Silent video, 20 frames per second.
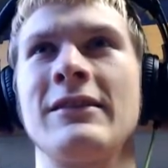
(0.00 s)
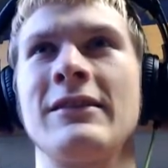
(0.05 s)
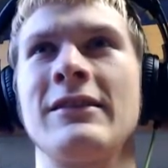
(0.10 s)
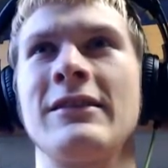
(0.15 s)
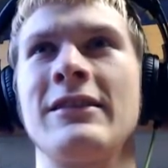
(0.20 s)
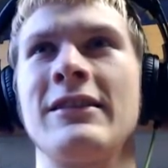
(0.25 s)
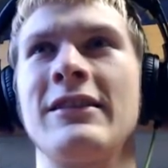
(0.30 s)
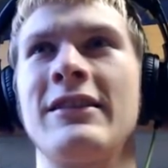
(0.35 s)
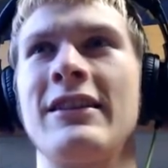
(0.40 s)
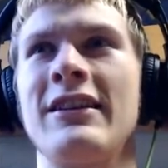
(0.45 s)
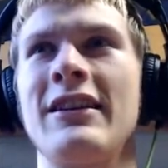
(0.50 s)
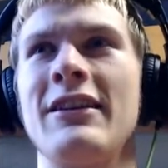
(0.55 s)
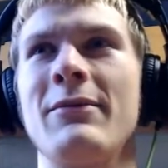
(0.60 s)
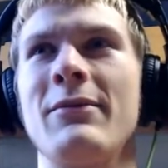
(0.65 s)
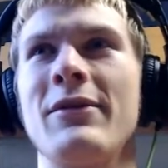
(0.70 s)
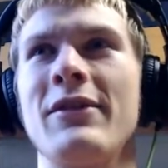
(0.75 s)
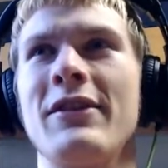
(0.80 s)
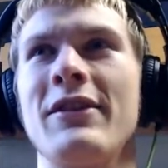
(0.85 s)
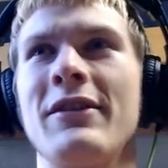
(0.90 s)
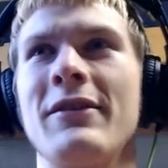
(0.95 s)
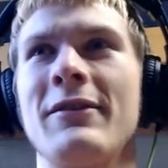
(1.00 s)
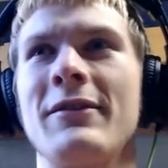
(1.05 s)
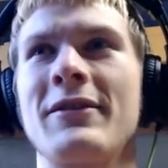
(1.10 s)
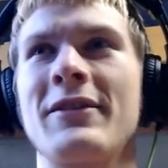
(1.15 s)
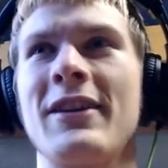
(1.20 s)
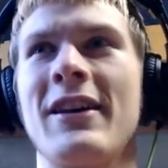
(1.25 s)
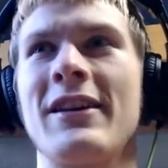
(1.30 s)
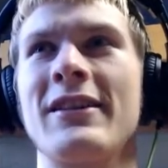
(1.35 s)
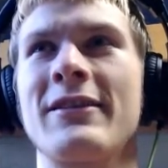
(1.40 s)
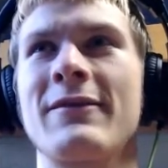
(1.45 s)
He will
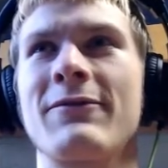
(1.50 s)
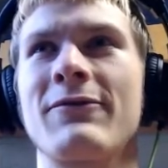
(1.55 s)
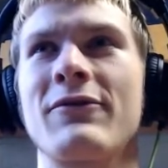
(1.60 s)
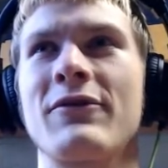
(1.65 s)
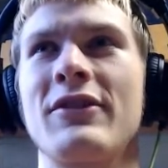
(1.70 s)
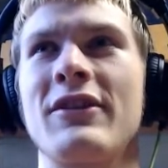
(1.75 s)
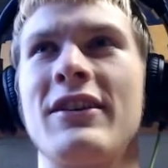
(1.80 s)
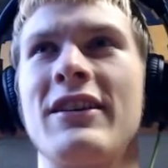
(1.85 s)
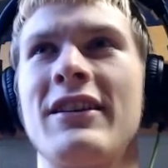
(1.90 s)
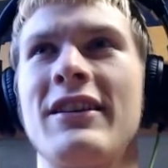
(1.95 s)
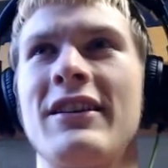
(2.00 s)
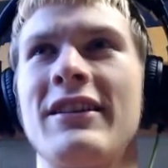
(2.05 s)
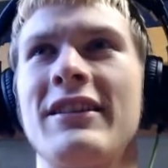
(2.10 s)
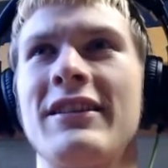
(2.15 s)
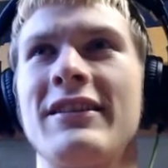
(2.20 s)
says free.